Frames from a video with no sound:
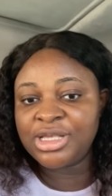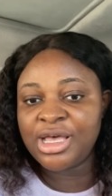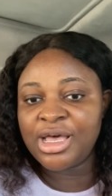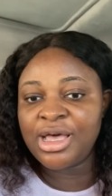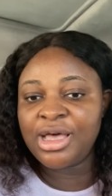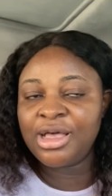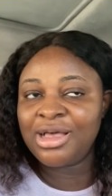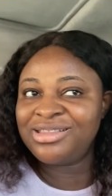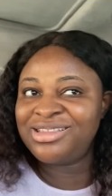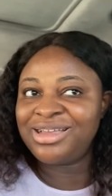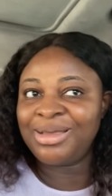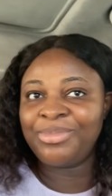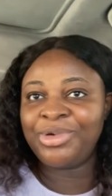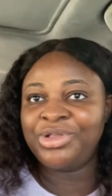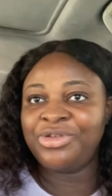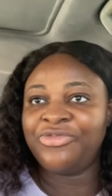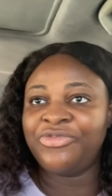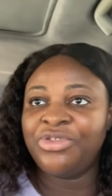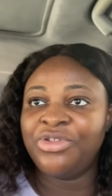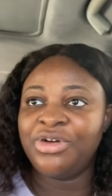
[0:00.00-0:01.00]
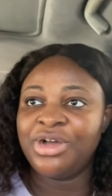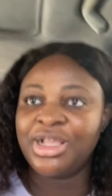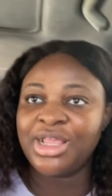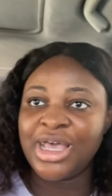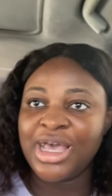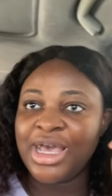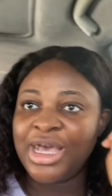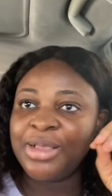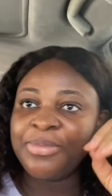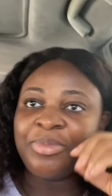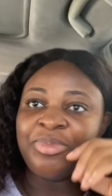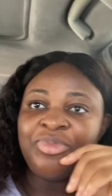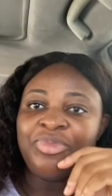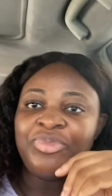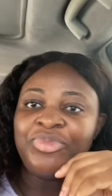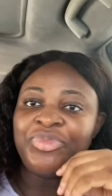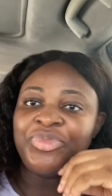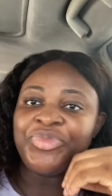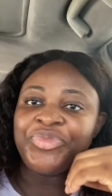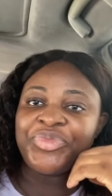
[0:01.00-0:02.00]
I think I'm going to vlog that.
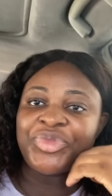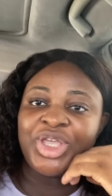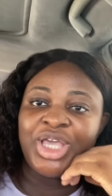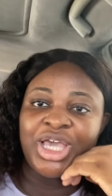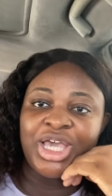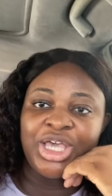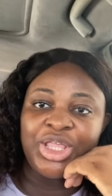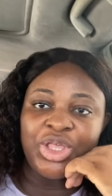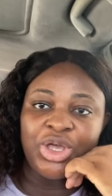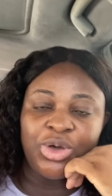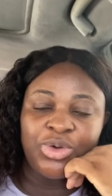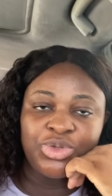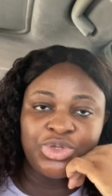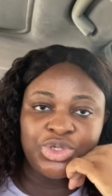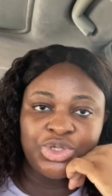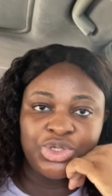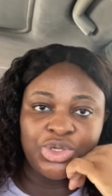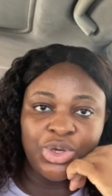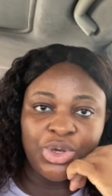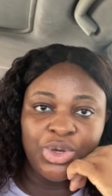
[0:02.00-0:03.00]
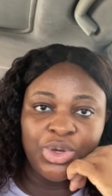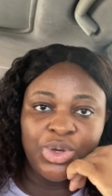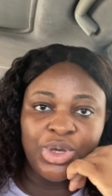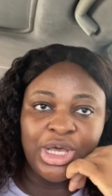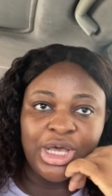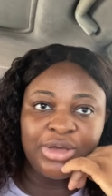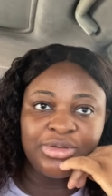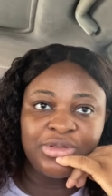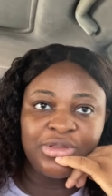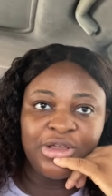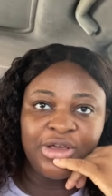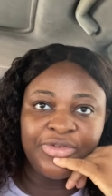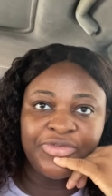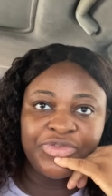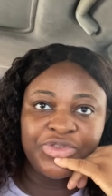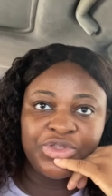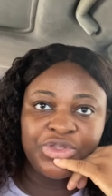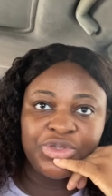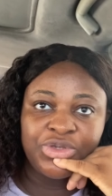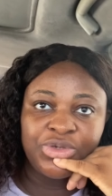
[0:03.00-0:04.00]
And also, I love
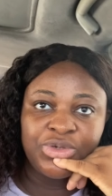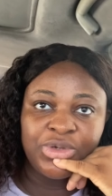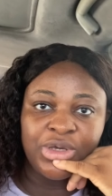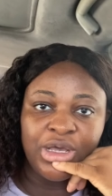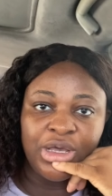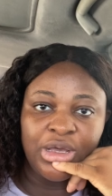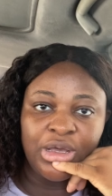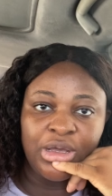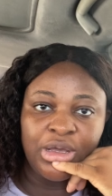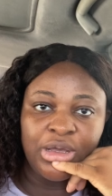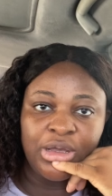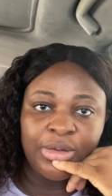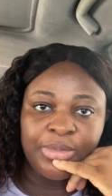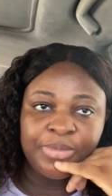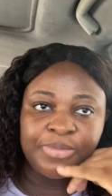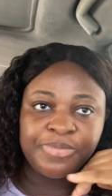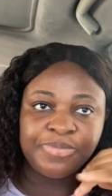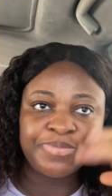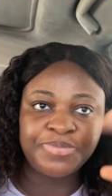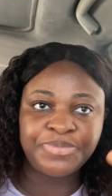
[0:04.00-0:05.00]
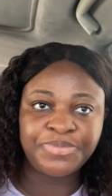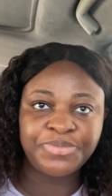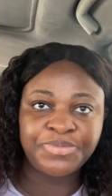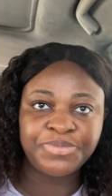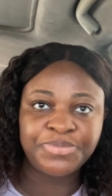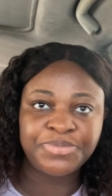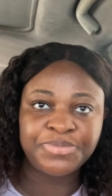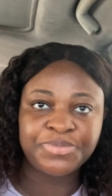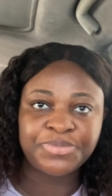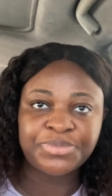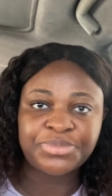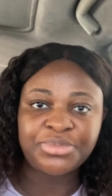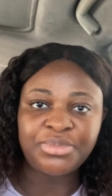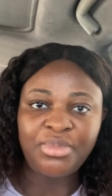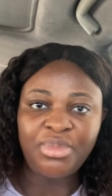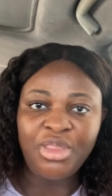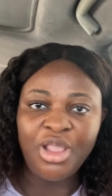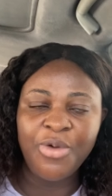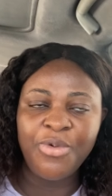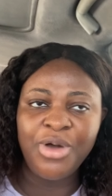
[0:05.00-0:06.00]
to, um,
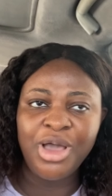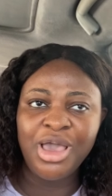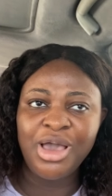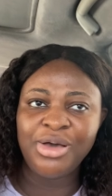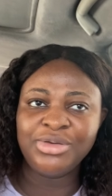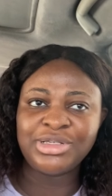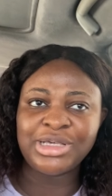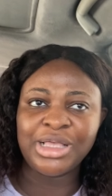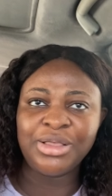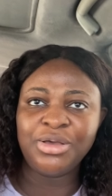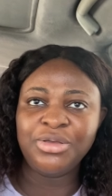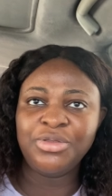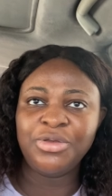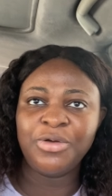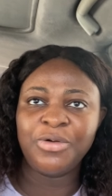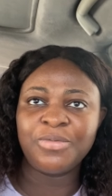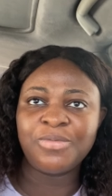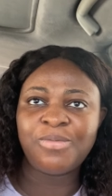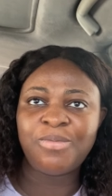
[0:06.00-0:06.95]
what else? I don't know.